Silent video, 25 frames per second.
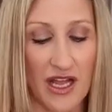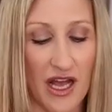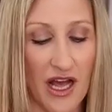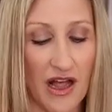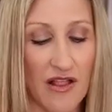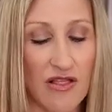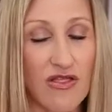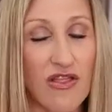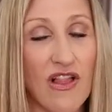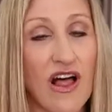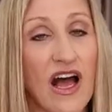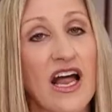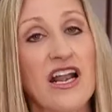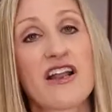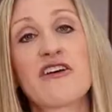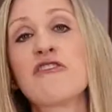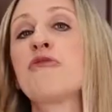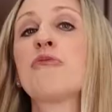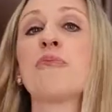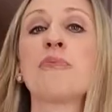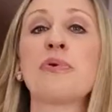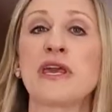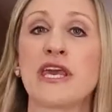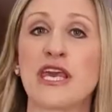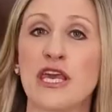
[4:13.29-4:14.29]
A lot
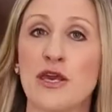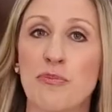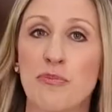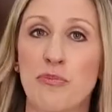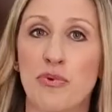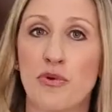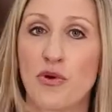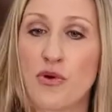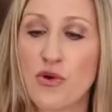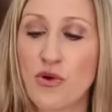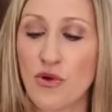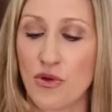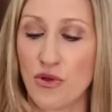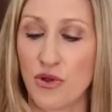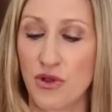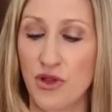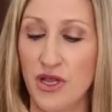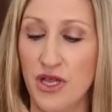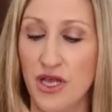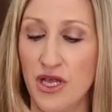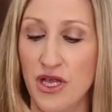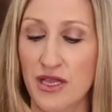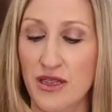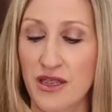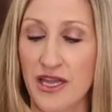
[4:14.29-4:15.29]
of people
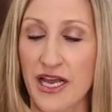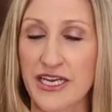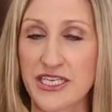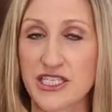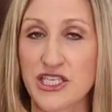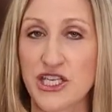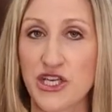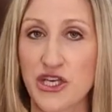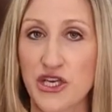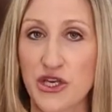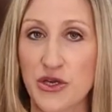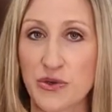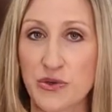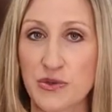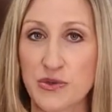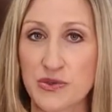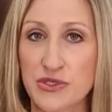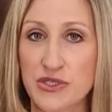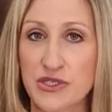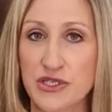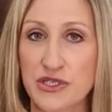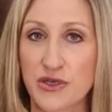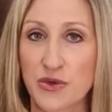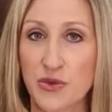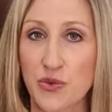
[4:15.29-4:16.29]
like to
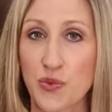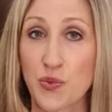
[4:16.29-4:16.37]
use